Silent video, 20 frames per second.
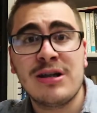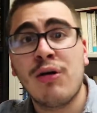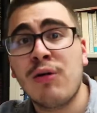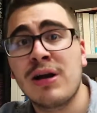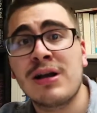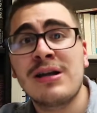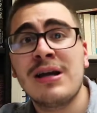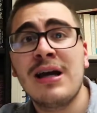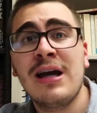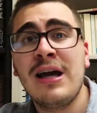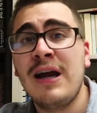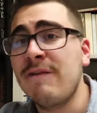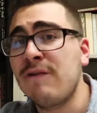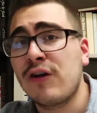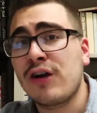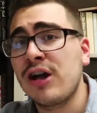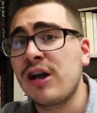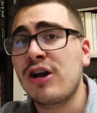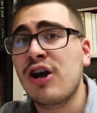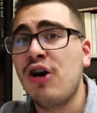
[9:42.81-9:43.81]
knowing if
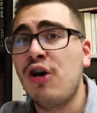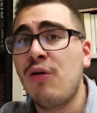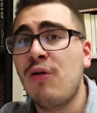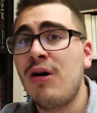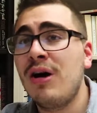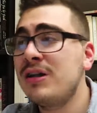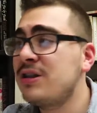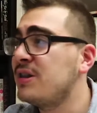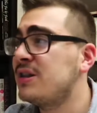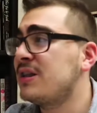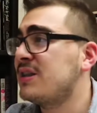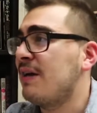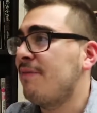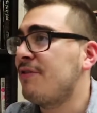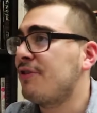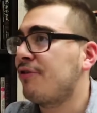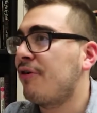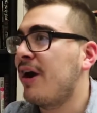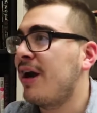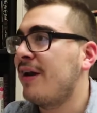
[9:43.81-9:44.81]
you're gonna go to the
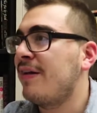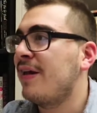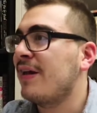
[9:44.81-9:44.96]
7th grade.